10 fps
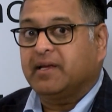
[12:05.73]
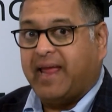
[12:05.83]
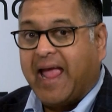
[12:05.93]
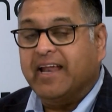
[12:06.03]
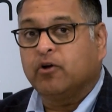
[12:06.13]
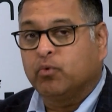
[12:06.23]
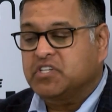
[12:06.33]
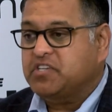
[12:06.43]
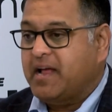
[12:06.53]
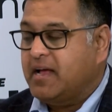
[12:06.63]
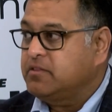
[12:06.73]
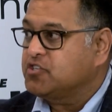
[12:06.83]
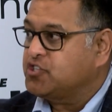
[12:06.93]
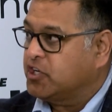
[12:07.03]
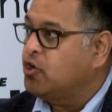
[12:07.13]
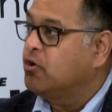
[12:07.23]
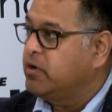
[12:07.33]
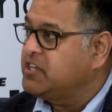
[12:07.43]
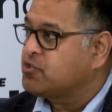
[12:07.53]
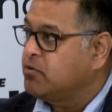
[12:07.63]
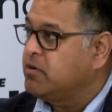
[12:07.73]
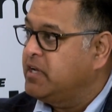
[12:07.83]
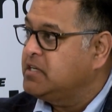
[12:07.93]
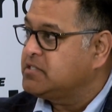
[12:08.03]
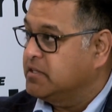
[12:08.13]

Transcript: Can it withstand the security scrutinies